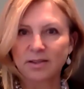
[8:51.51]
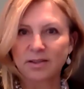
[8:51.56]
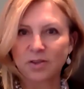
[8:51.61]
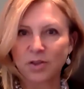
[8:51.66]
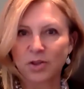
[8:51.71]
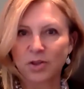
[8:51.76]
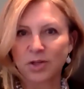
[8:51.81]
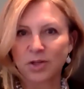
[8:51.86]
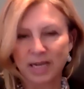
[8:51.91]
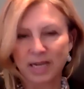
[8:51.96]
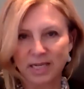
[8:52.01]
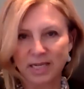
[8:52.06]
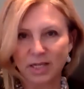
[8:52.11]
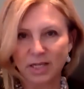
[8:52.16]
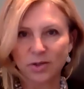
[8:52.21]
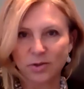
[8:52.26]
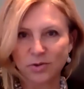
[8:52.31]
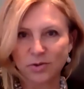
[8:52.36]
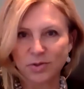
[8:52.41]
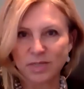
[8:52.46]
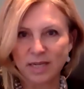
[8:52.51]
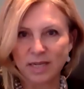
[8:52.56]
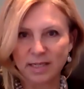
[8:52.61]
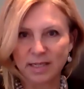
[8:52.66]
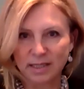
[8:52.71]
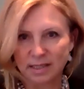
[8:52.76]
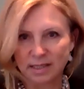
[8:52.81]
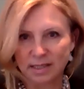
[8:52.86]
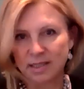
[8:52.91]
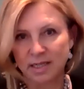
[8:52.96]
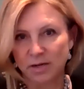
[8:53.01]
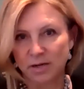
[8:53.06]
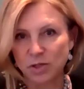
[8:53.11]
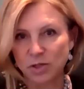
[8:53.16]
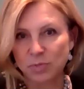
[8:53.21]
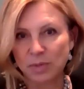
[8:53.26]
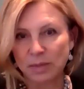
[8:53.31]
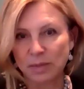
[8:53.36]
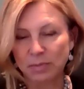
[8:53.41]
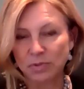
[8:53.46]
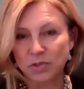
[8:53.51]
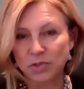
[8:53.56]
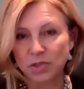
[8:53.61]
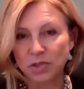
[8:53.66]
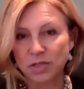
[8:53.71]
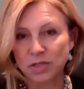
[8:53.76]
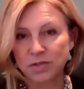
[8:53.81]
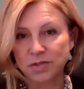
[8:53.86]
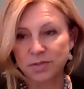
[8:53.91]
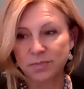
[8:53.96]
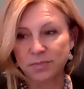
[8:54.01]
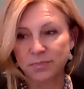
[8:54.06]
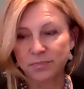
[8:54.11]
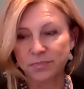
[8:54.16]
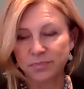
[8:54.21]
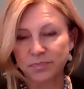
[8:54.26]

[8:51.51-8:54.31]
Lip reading: that I use and that I encourage people to use.